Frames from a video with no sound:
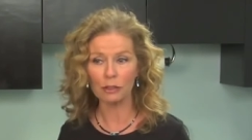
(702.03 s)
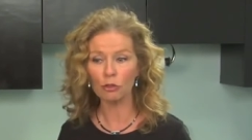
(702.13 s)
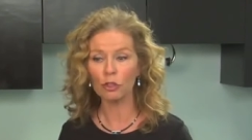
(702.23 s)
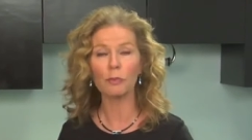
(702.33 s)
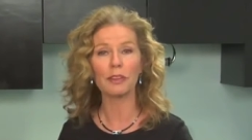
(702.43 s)

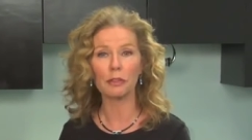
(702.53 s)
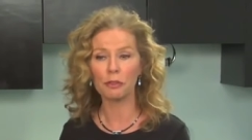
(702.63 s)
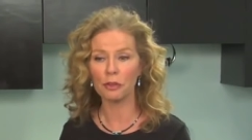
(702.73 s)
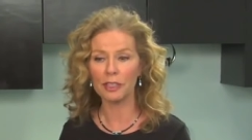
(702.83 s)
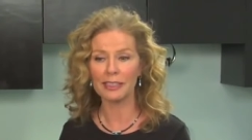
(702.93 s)
Usually within
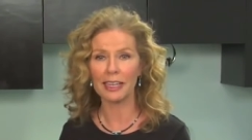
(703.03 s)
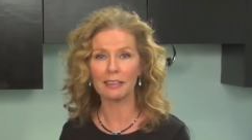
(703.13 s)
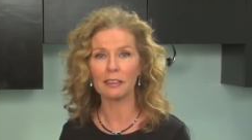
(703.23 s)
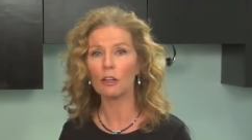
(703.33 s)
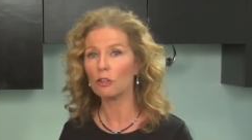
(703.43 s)
30
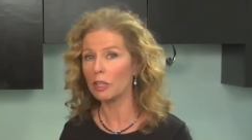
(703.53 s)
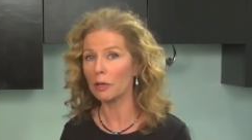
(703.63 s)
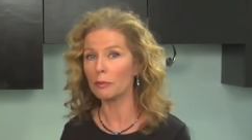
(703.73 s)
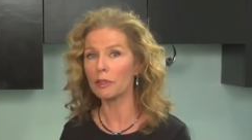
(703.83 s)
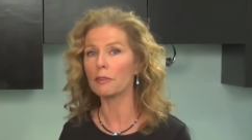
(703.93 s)
days, you
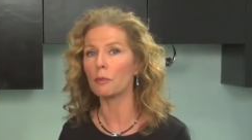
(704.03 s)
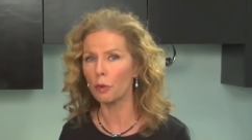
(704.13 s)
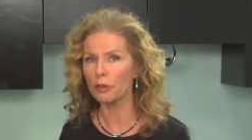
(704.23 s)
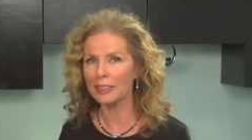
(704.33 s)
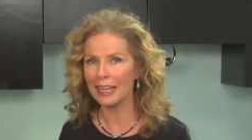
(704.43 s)
get rid of the
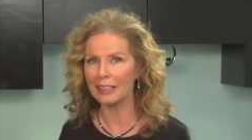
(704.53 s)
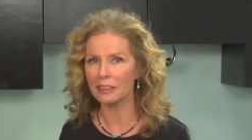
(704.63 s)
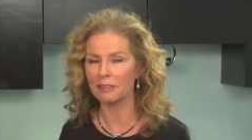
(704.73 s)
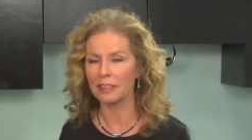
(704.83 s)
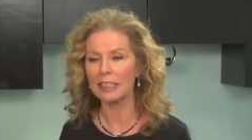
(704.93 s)
worst case
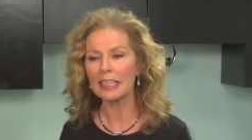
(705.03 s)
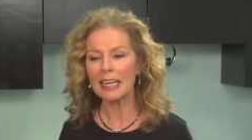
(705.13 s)
of it.